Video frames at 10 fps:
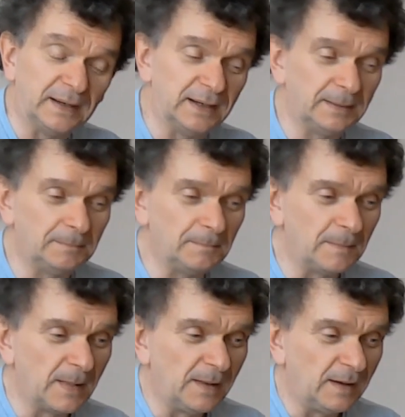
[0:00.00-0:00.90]
I'm
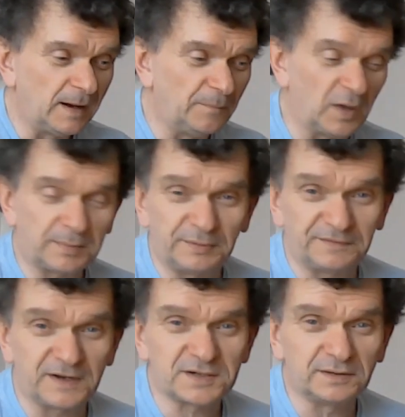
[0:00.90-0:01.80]
not a
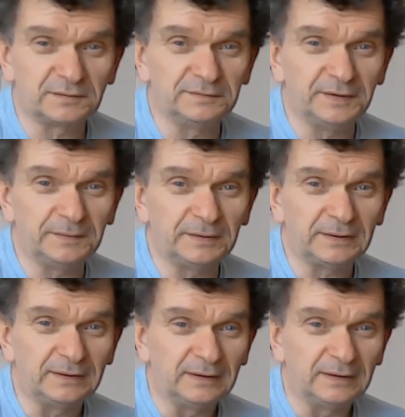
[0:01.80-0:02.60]
professional reviewer.